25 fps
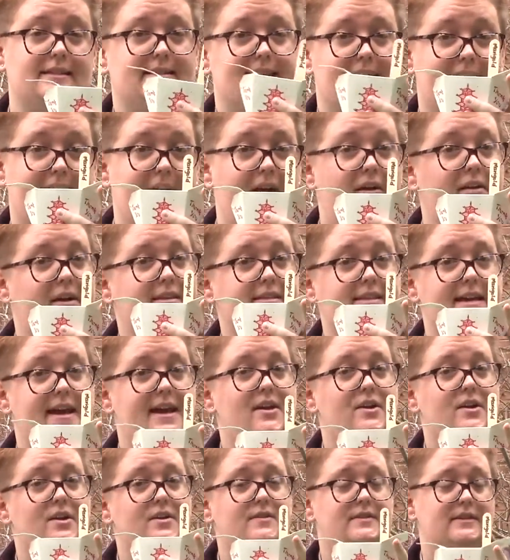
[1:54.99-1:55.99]
takeout
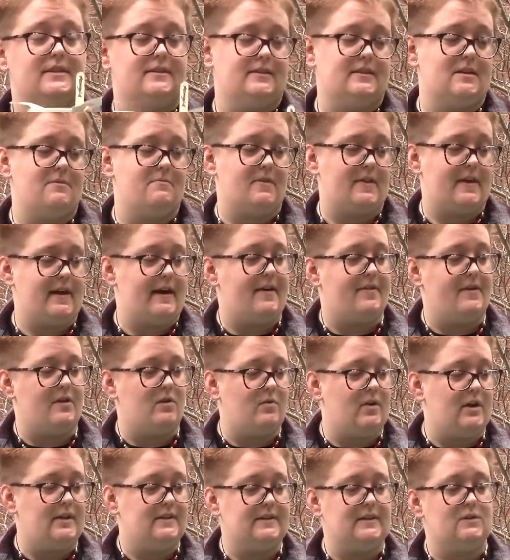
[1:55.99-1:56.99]
containers and some of the other
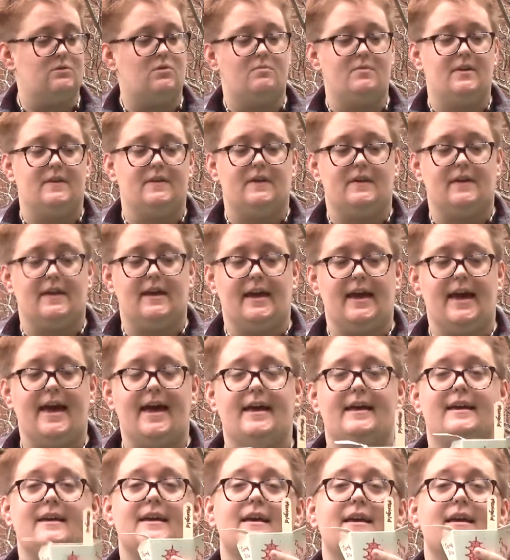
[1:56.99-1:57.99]
ones that we'll be looking at